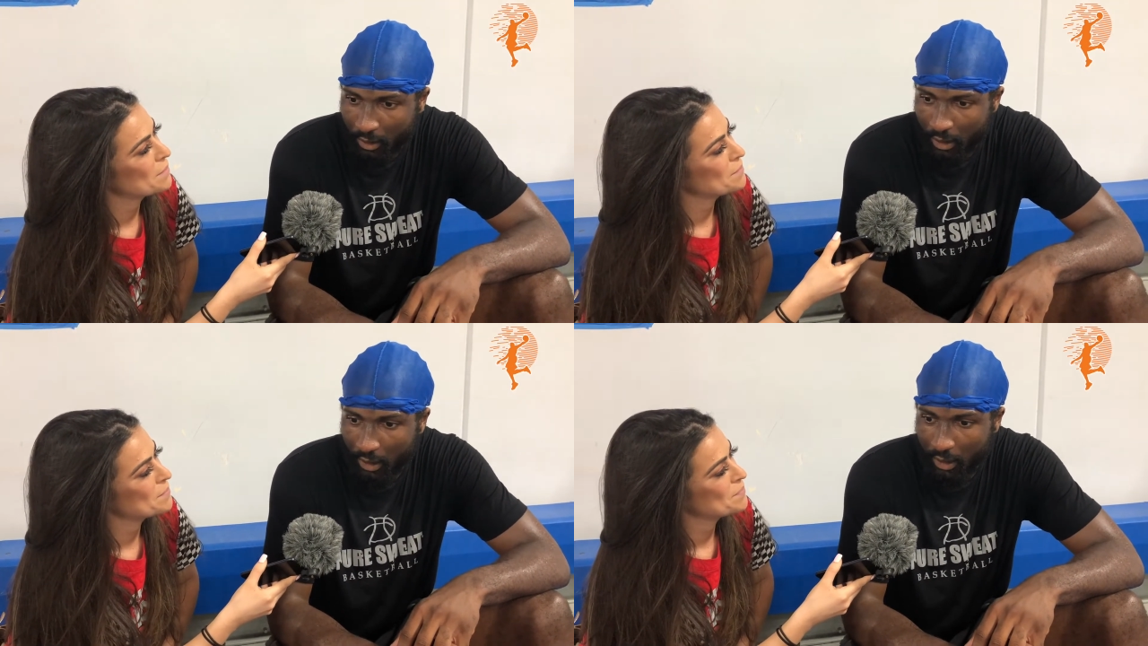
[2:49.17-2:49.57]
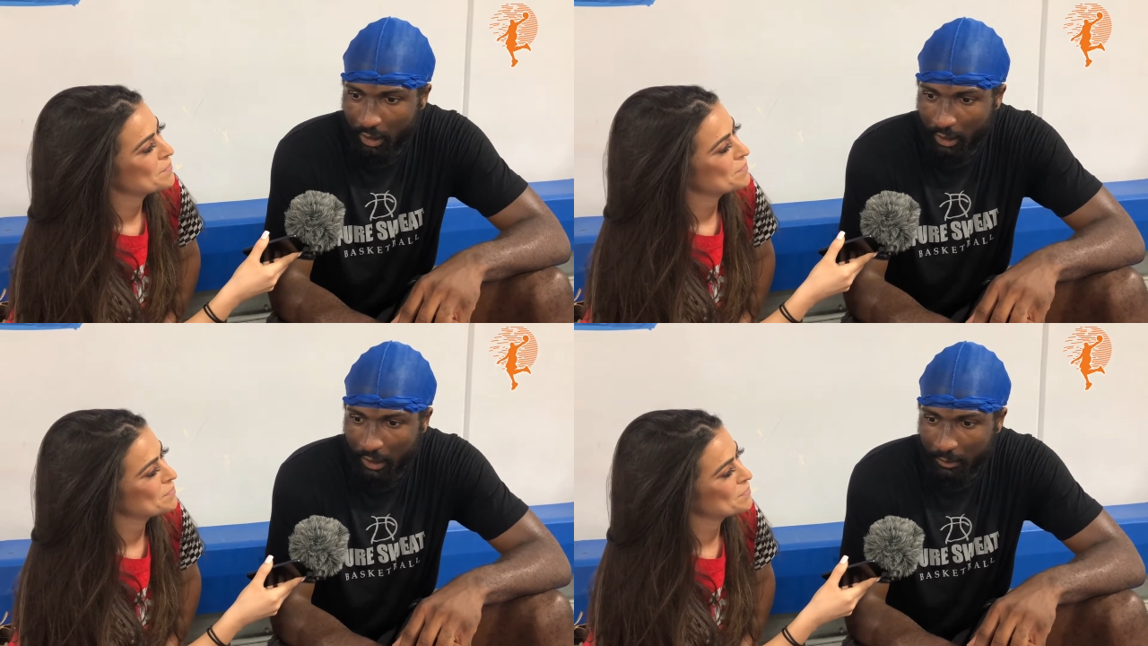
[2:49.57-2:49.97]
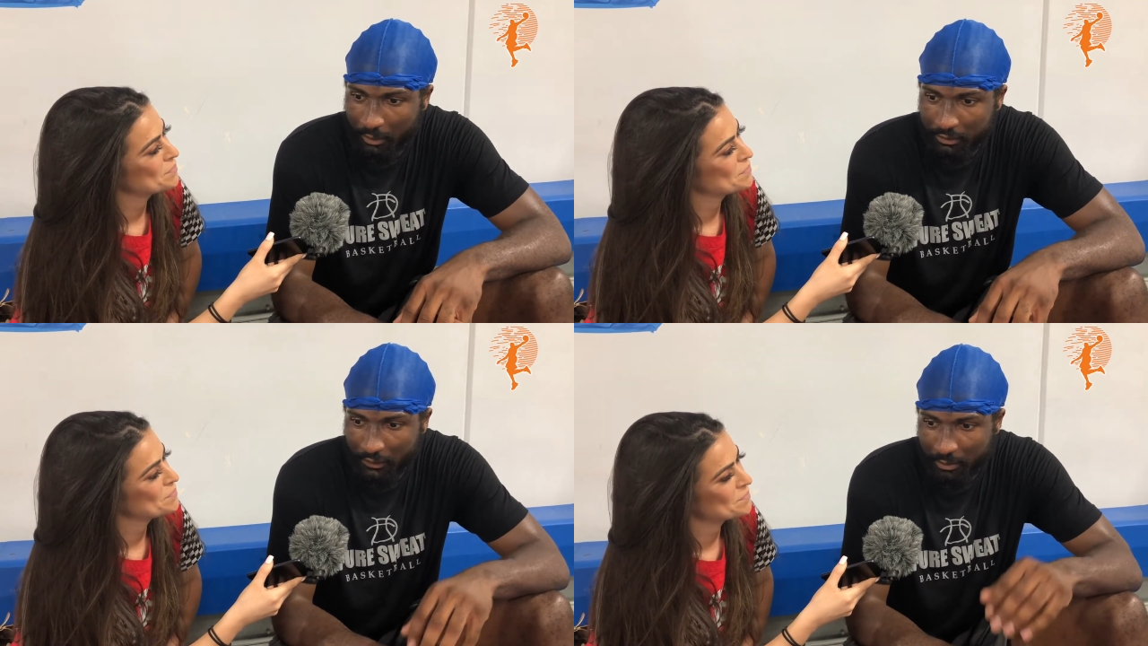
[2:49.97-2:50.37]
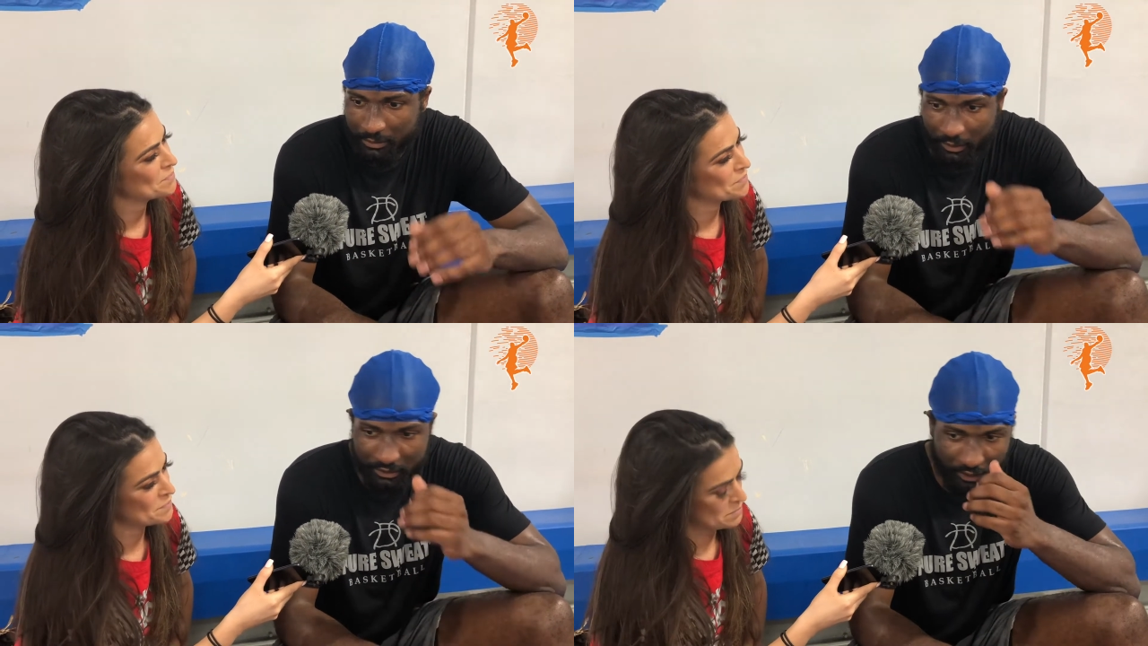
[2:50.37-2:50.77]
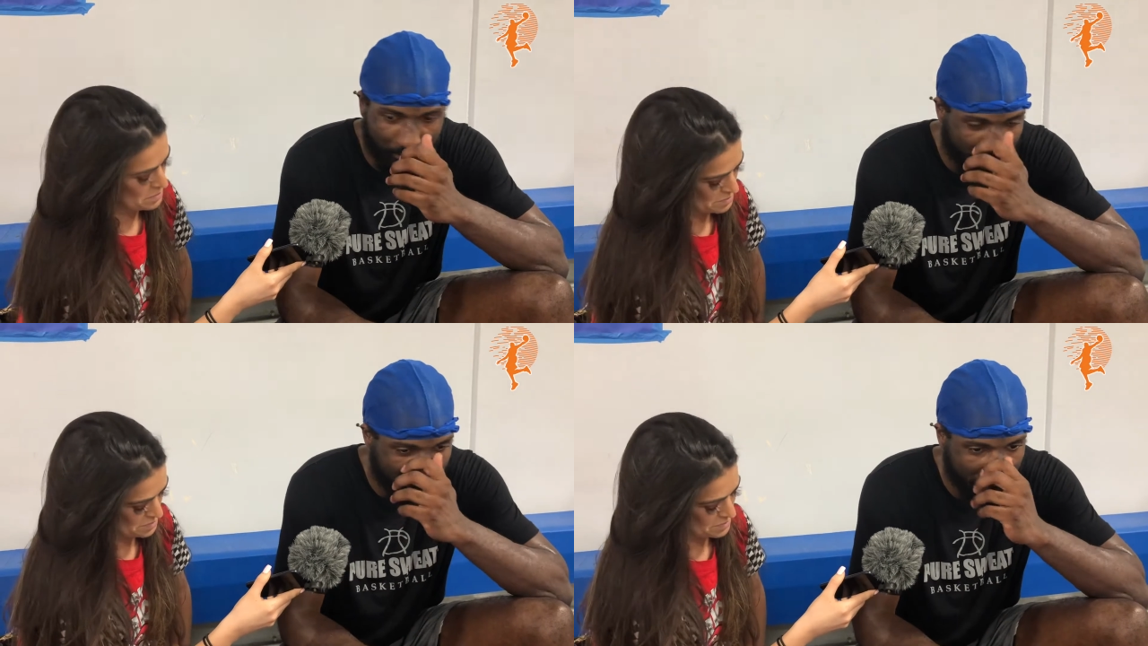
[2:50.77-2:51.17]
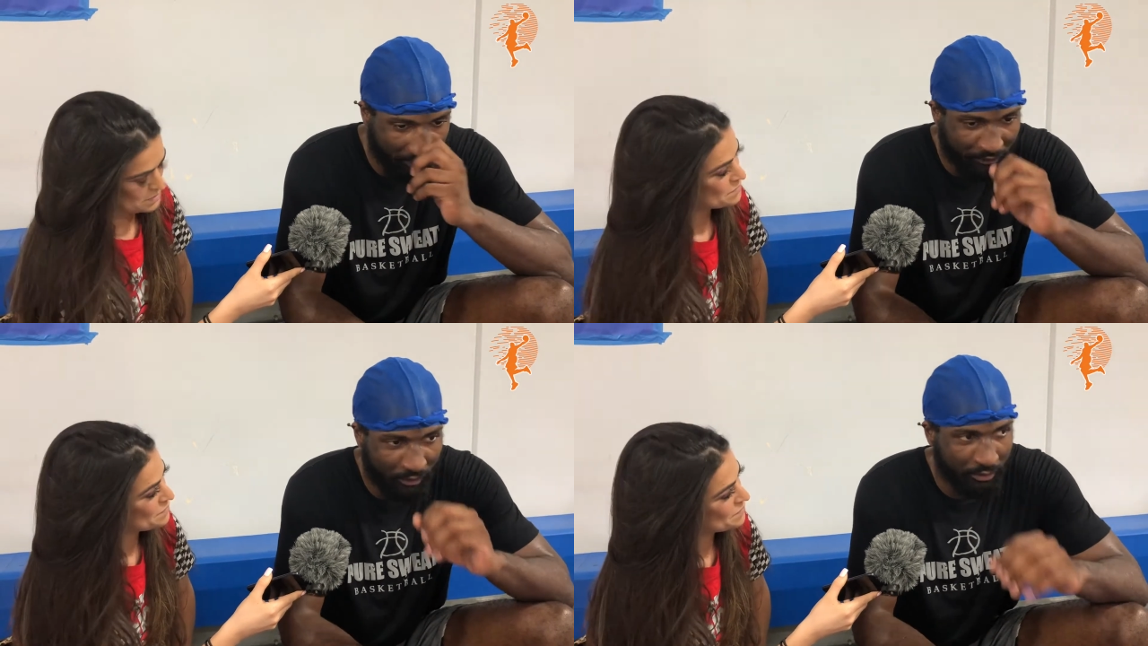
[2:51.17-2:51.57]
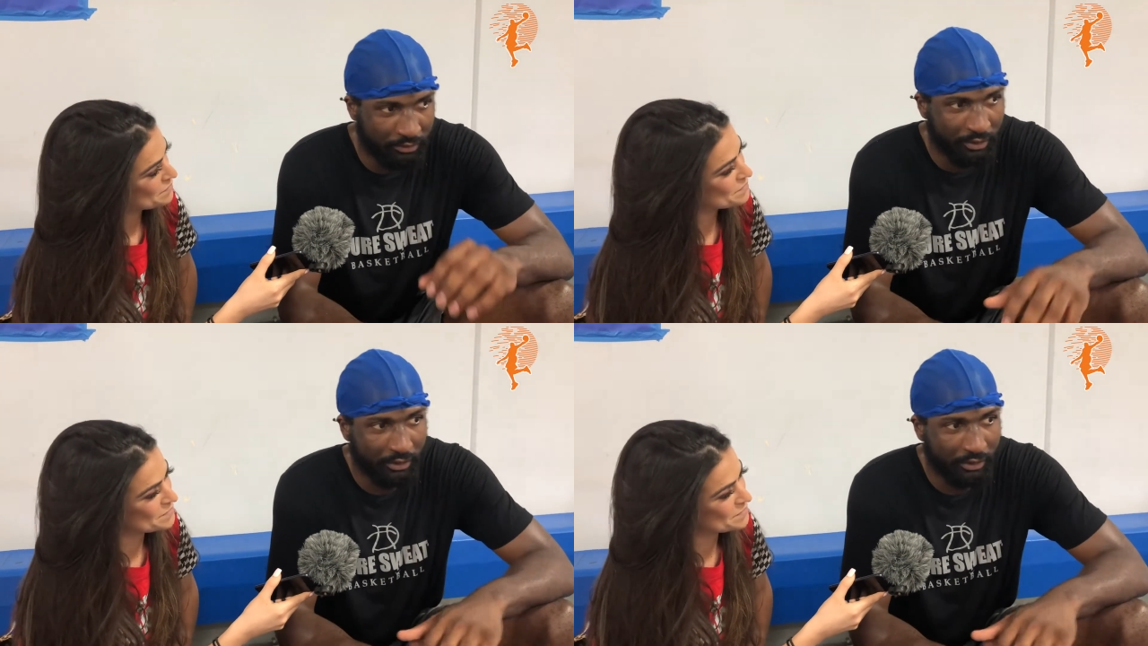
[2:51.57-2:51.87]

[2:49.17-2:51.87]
Speaker 1: Uh, most famous person on my in my phone.